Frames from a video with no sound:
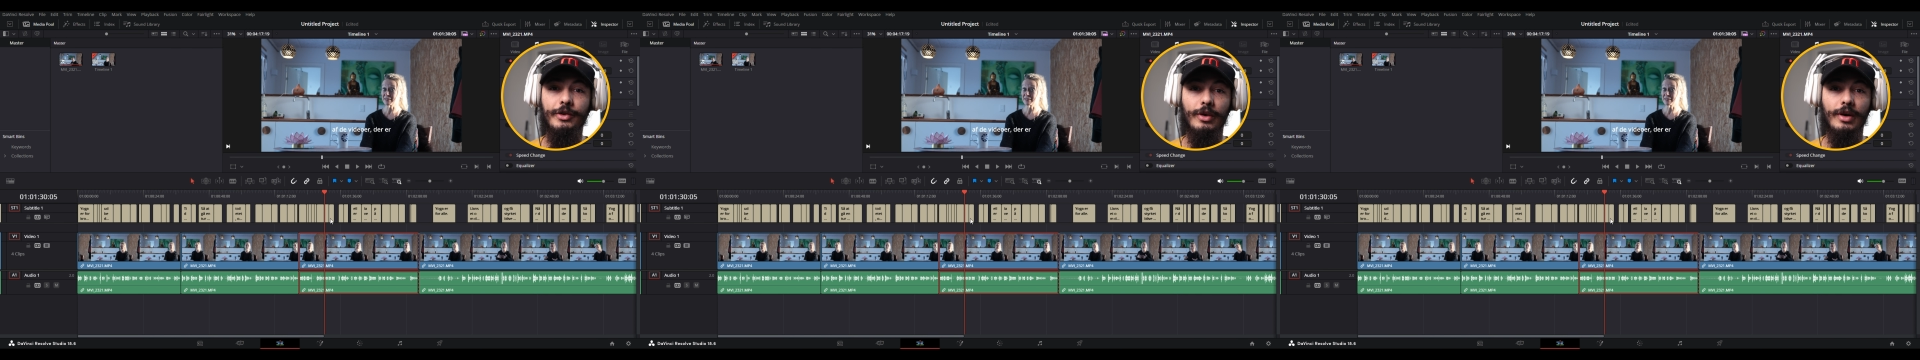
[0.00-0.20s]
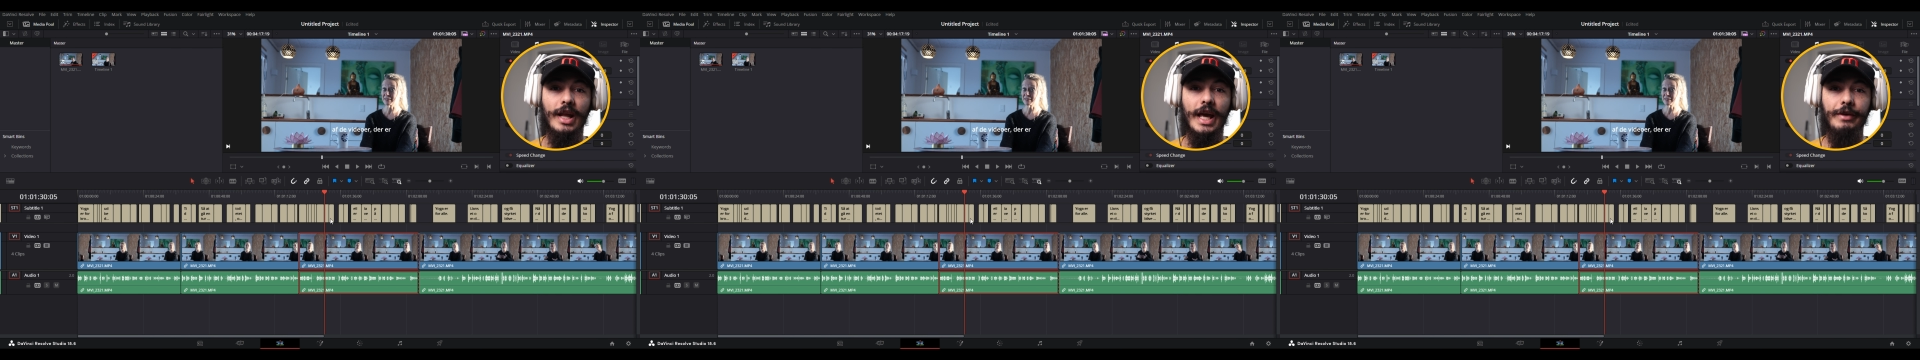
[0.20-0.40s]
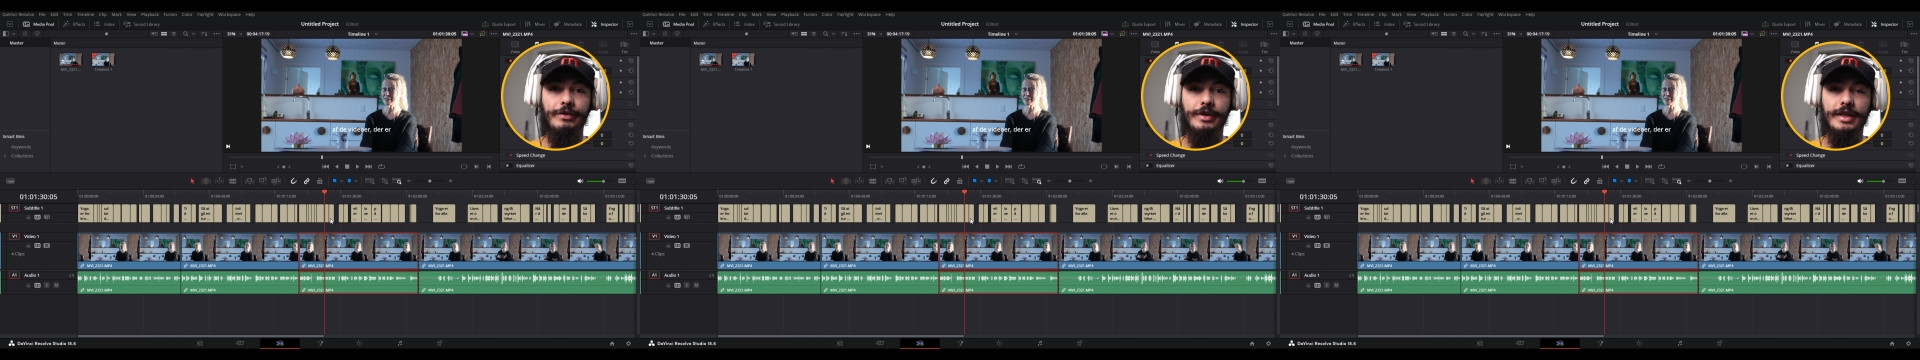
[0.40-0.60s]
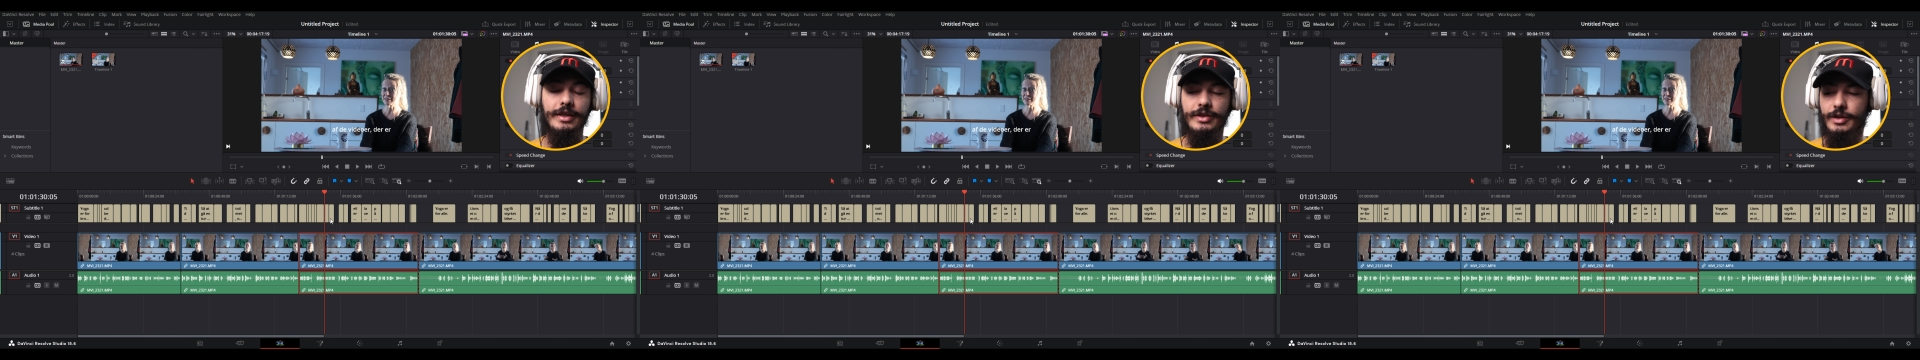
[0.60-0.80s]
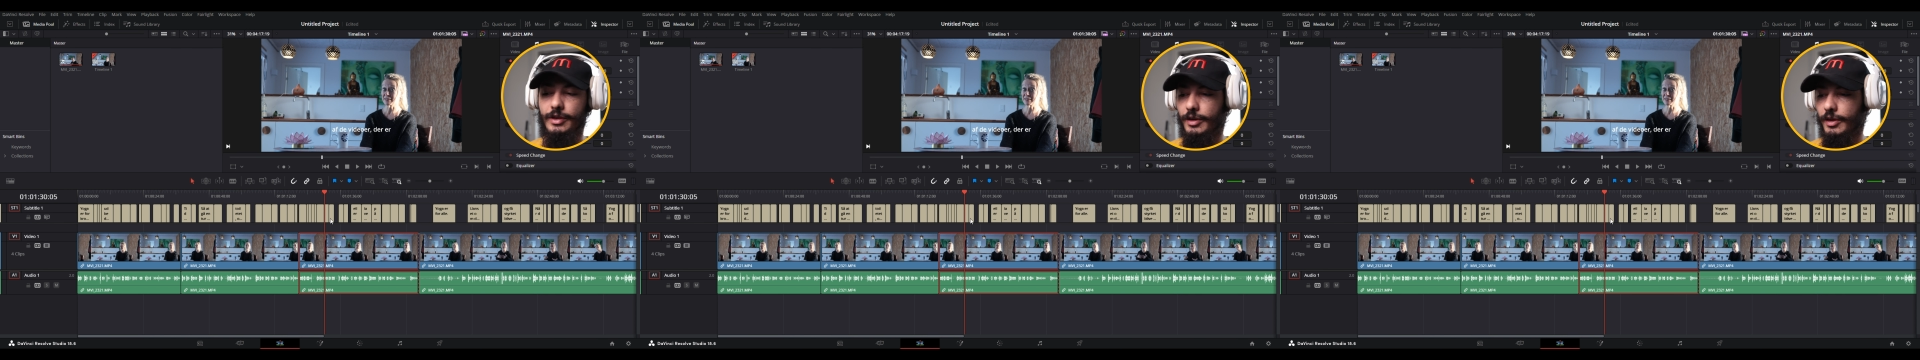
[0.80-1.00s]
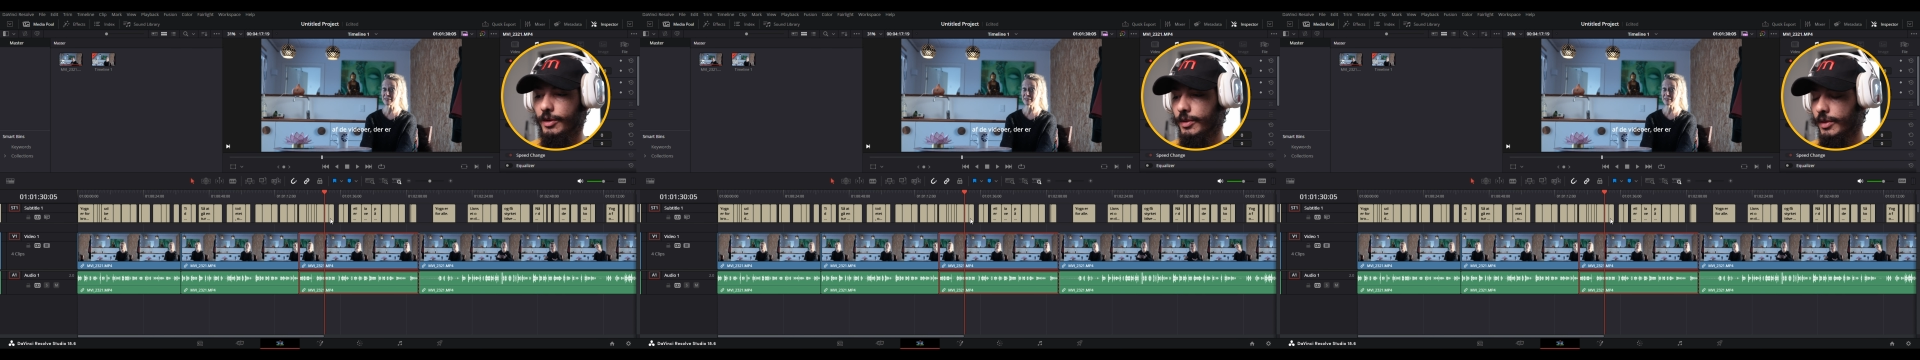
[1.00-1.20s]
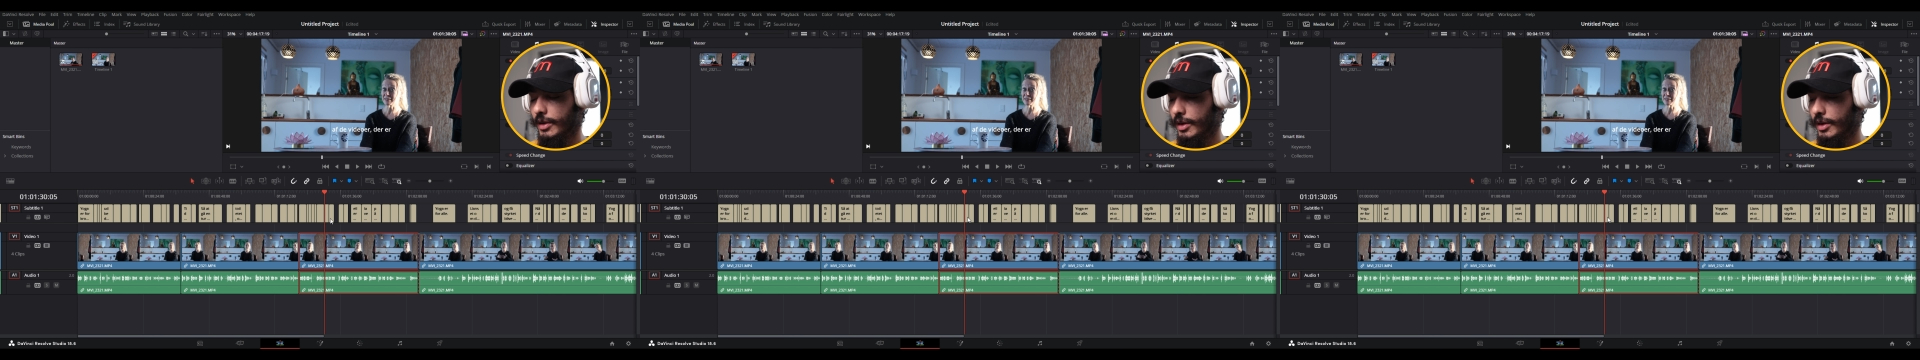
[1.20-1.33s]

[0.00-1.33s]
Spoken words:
your life easier,